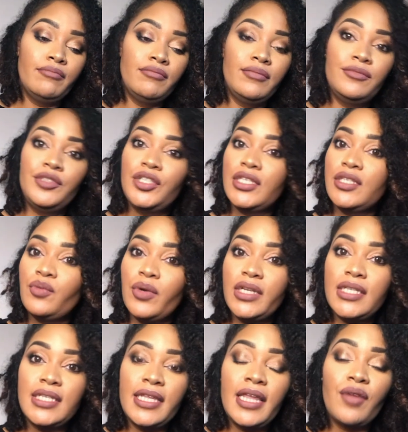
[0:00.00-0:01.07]
just wanted to
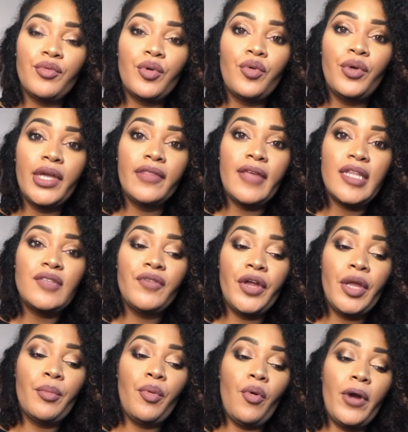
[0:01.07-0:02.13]
say that real quick. That's
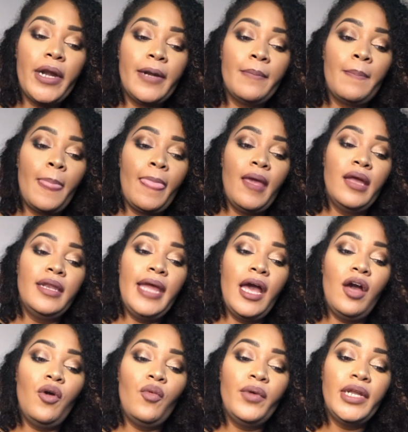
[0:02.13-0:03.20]
very important.
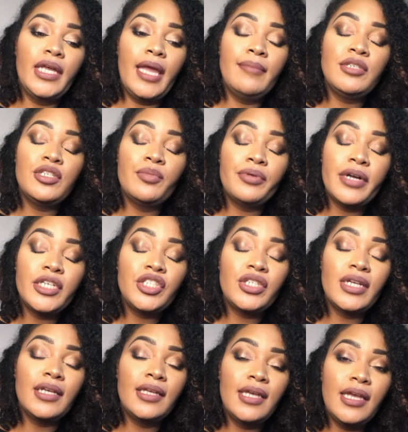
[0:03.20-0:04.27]
Now, when it came to depression,
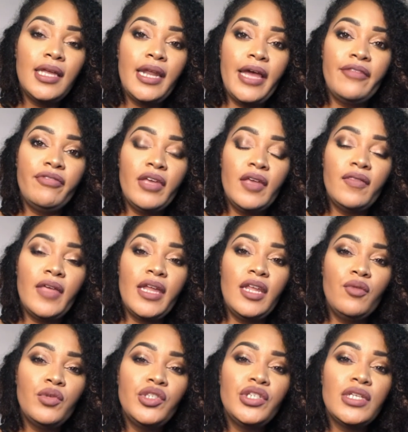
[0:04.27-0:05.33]
again, I think that
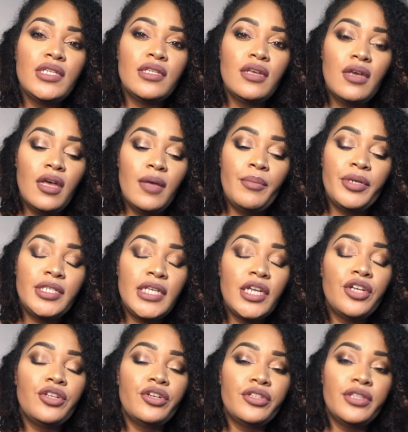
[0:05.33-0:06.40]
it was just
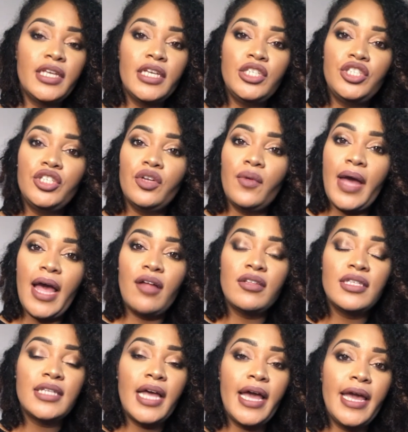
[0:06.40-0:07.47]
particular things,
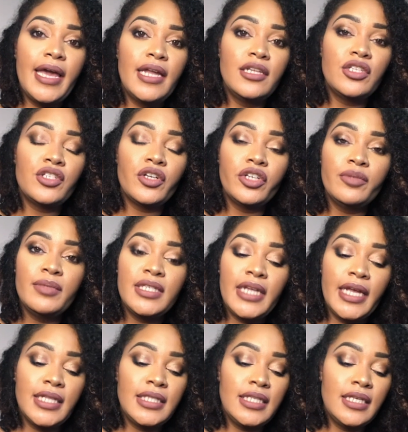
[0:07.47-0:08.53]
outside
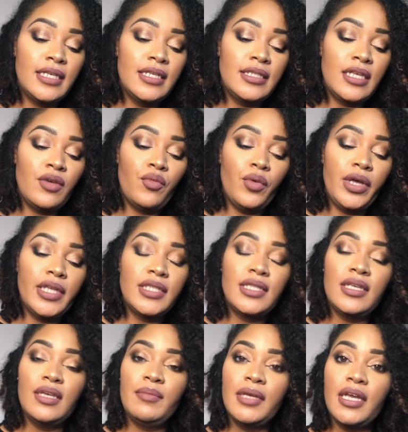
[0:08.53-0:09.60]
circumstances. It was
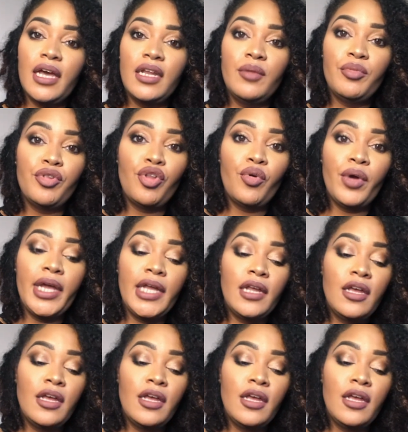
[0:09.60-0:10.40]
the being unemployed